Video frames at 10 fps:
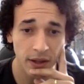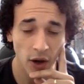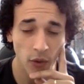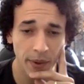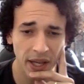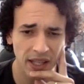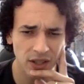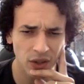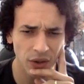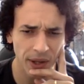that we
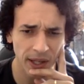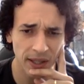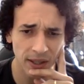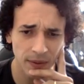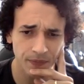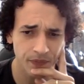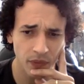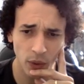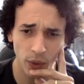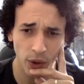begin to think
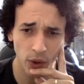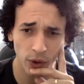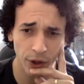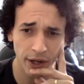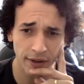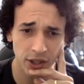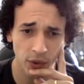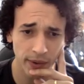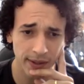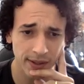we no longer have a
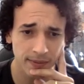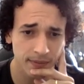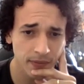choice.